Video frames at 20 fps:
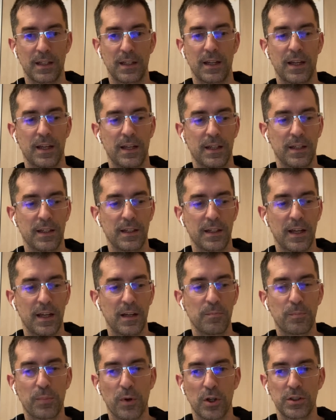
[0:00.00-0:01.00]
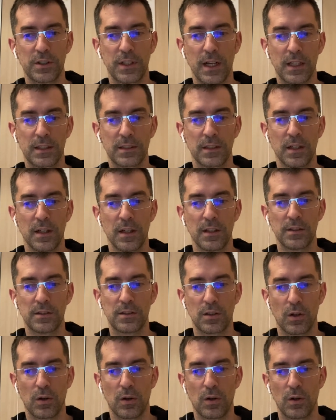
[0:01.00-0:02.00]
and projects.
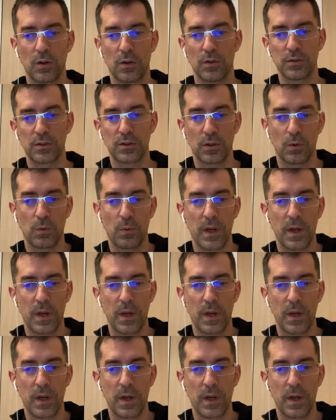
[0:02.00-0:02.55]
So